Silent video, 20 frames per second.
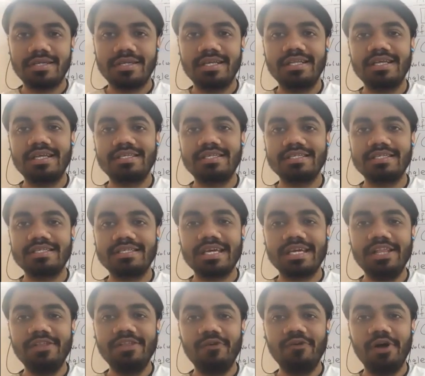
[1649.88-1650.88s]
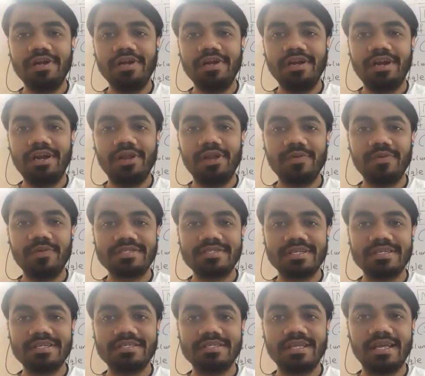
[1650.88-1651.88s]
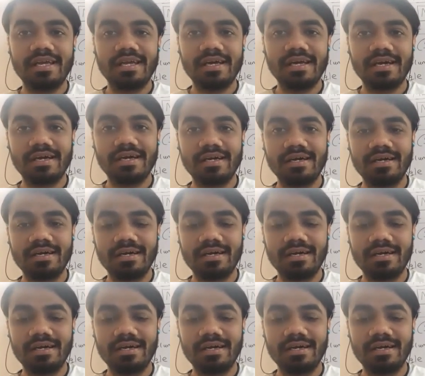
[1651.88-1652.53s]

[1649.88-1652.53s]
See, this is involuntary muscles, Neringa.